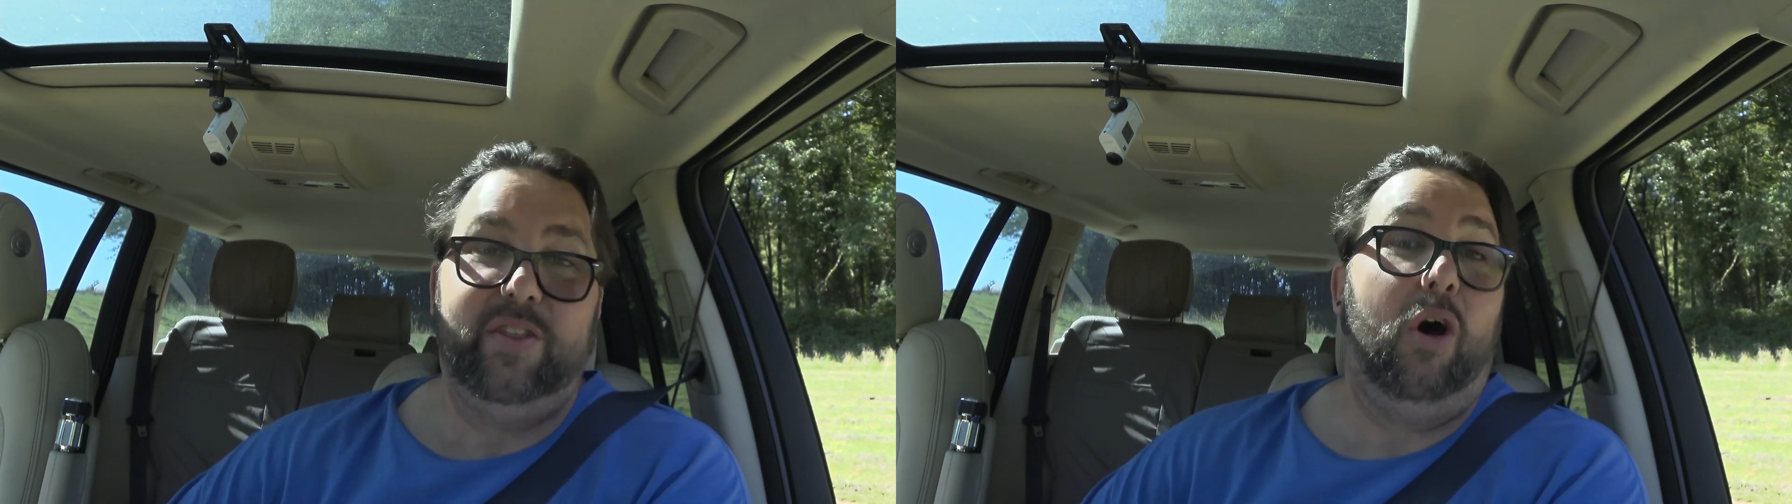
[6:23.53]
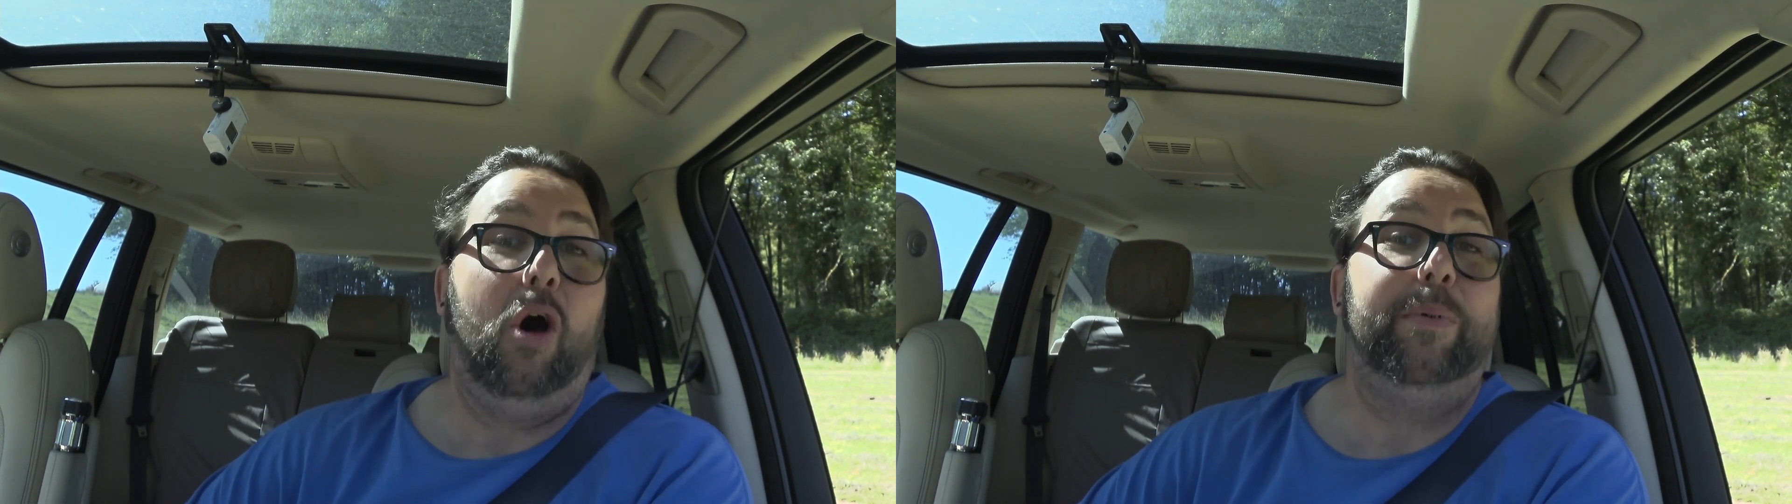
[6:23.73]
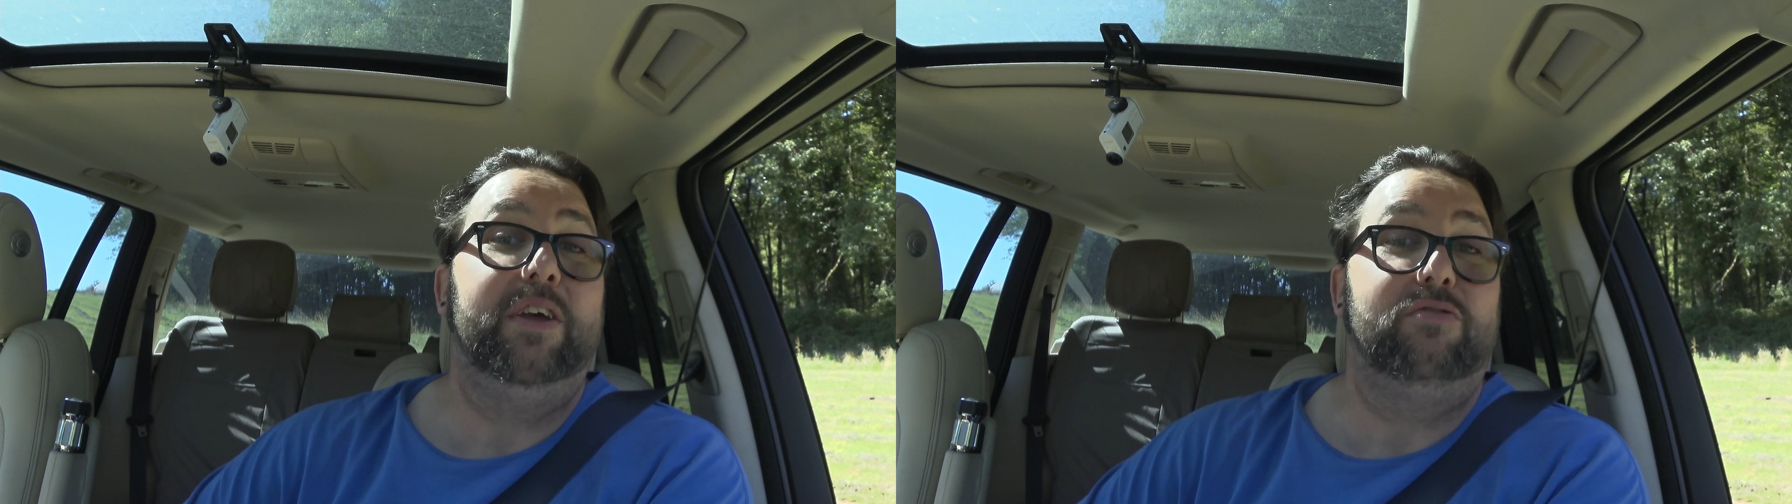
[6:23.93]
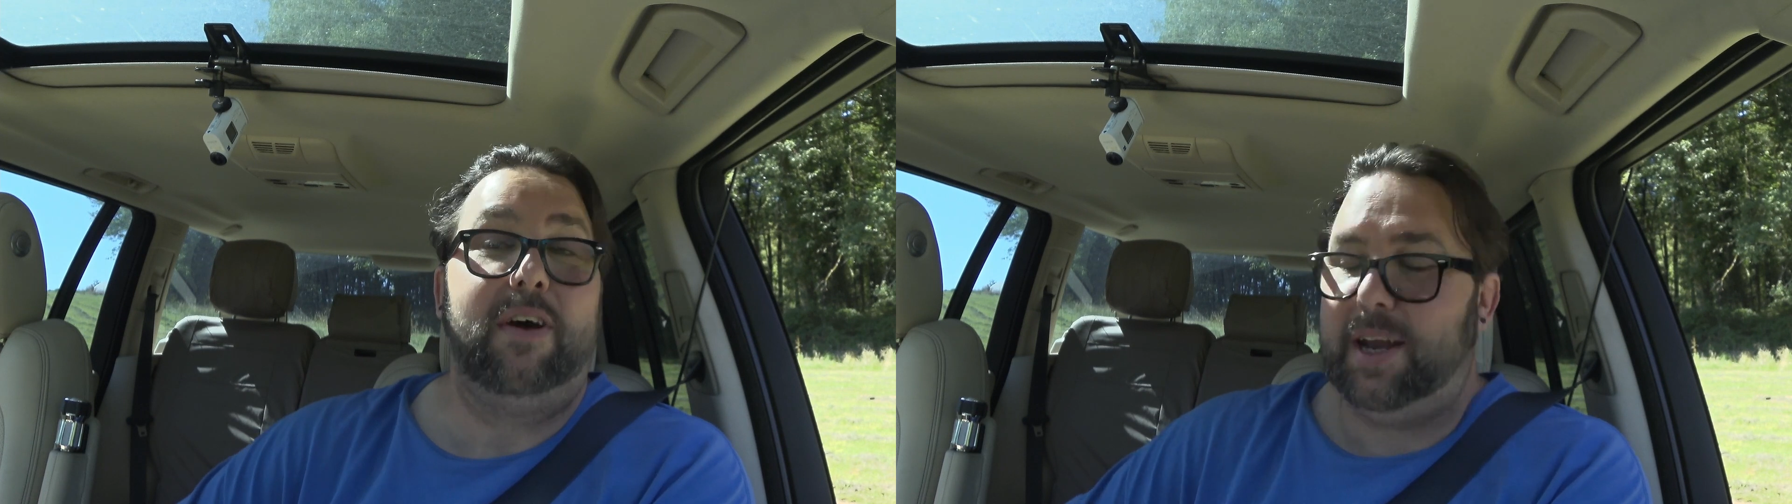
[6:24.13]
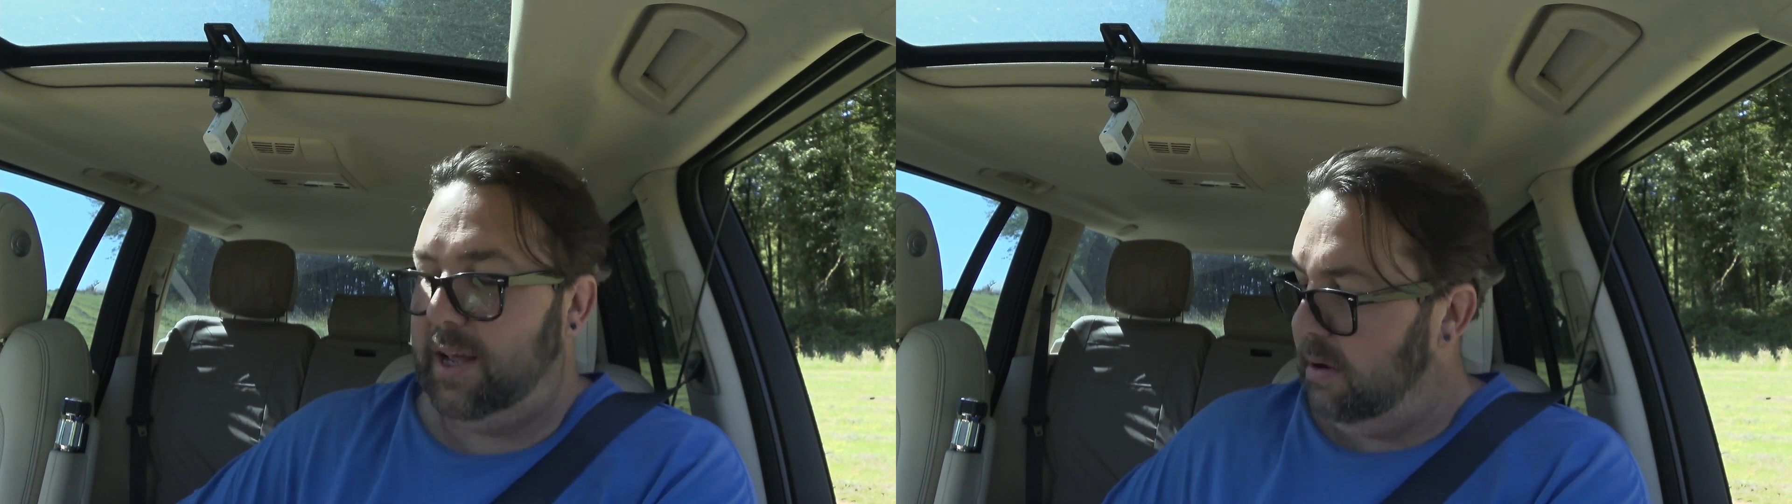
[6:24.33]
the Hobbit's
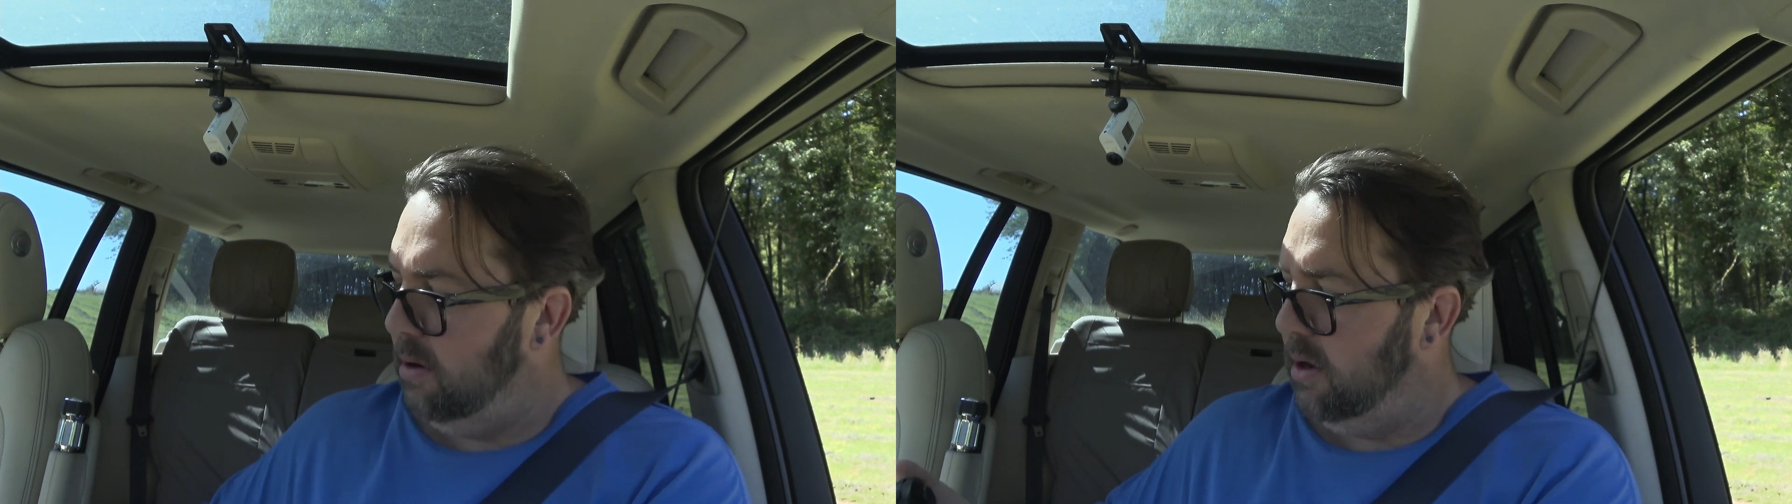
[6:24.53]
radio.